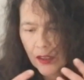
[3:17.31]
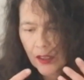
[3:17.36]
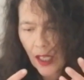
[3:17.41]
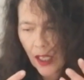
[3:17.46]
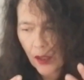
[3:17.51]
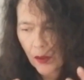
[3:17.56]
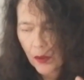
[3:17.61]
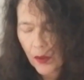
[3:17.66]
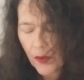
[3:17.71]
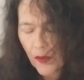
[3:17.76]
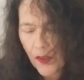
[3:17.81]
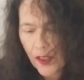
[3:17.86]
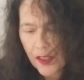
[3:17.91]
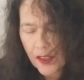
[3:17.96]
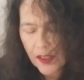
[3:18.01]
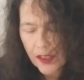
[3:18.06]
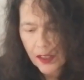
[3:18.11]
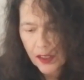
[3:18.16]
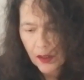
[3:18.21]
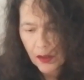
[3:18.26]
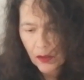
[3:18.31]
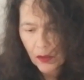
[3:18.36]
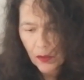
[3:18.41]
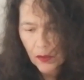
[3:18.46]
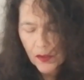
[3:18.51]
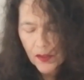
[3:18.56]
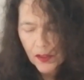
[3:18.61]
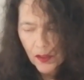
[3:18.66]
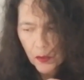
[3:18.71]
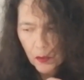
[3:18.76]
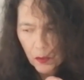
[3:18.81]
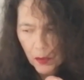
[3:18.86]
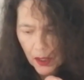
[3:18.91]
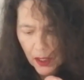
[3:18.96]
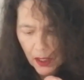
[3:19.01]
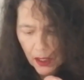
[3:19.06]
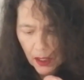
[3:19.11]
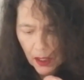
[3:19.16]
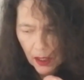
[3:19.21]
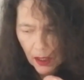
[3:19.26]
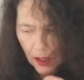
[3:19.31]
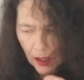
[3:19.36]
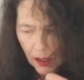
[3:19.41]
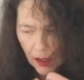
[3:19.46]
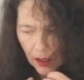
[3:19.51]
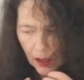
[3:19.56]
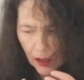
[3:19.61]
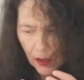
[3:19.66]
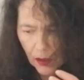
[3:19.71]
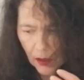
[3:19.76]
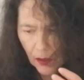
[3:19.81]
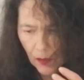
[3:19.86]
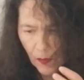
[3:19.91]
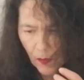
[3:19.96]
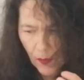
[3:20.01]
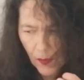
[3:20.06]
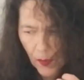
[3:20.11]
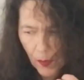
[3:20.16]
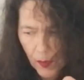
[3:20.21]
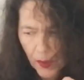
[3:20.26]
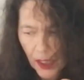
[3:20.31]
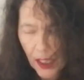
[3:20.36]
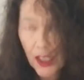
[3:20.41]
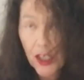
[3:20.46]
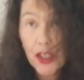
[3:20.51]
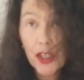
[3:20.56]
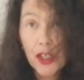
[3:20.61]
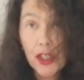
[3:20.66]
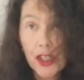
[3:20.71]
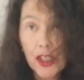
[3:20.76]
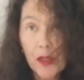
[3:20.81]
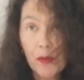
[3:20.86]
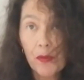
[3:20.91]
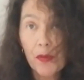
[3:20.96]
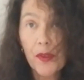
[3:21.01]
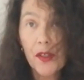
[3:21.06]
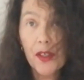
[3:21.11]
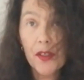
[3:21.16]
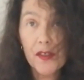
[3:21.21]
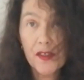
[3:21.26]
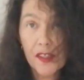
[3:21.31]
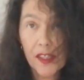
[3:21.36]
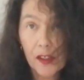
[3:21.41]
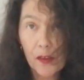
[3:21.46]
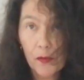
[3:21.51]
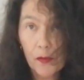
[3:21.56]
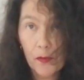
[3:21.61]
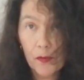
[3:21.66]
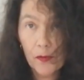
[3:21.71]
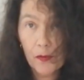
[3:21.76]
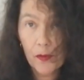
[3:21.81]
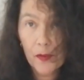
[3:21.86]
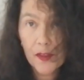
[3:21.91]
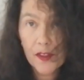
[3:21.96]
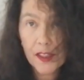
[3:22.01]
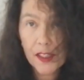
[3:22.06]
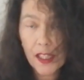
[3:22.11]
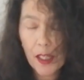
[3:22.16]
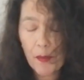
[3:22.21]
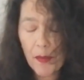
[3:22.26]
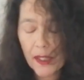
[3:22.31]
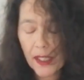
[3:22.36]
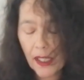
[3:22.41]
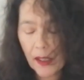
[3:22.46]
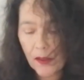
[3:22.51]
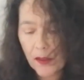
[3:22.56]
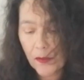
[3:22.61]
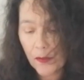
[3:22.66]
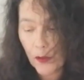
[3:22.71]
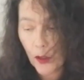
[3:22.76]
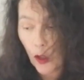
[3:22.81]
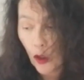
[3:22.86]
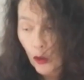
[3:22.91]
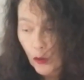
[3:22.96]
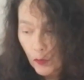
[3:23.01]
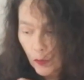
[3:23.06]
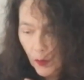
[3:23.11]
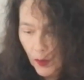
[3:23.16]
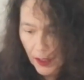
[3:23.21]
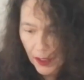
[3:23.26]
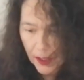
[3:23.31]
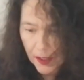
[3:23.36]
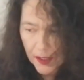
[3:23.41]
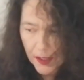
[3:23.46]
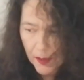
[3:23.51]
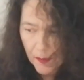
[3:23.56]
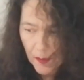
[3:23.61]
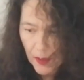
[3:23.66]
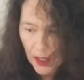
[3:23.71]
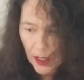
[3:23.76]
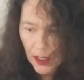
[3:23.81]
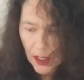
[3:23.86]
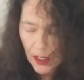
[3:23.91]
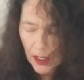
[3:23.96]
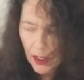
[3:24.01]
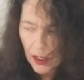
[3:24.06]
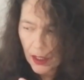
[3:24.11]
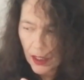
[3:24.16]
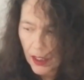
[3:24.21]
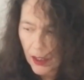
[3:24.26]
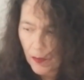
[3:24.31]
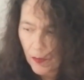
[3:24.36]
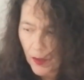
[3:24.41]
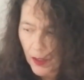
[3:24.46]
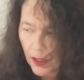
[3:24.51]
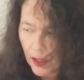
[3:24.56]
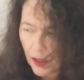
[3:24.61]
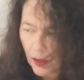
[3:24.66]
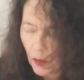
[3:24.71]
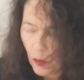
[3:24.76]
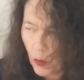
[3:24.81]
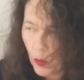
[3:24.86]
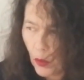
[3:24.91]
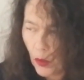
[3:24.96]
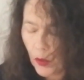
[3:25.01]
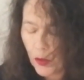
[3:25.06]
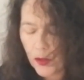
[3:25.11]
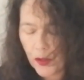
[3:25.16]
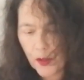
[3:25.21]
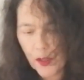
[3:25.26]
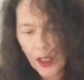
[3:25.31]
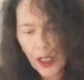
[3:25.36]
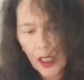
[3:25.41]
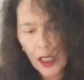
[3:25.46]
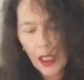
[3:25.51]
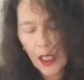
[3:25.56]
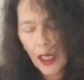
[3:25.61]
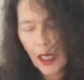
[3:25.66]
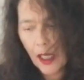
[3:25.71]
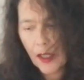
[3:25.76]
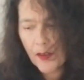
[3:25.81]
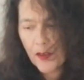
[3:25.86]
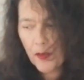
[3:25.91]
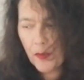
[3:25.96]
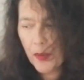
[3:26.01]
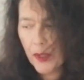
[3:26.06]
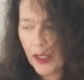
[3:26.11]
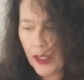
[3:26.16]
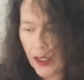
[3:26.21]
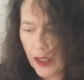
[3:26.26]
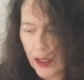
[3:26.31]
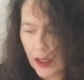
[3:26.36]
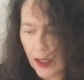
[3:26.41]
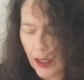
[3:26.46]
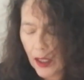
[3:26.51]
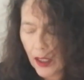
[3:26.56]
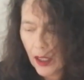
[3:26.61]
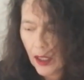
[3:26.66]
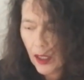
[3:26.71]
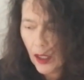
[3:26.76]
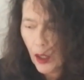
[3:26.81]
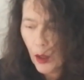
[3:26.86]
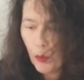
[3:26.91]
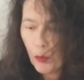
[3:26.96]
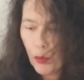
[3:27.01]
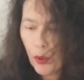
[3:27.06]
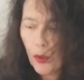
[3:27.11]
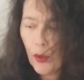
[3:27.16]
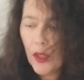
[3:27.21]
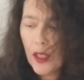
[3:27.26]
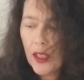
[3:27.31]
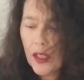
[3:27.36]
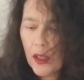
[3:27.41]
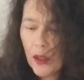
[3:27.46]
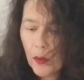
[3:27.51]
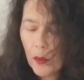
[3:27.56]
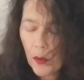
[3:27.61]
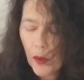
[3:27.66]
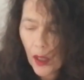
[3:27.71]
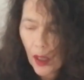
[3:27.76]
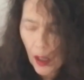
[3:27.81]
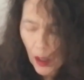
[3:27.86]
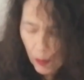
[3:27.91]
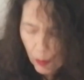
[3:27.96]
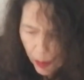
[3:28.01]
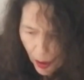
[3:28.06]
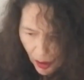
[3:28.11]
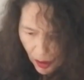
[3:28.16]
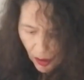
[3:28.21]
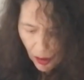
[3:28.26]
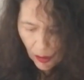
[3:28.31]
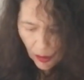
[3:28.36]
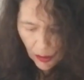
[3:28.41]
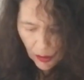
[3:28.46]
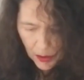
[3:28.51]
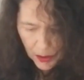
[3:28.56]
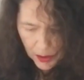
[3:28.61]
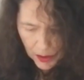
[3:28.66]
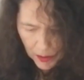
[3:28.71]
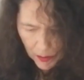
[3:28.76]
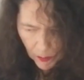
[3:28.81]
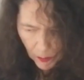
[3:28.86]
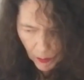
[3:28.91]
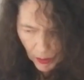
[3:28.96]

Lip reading: Now, this can also be the relationship with yourself, stepping out of conflict, leaving what has been pulling you apart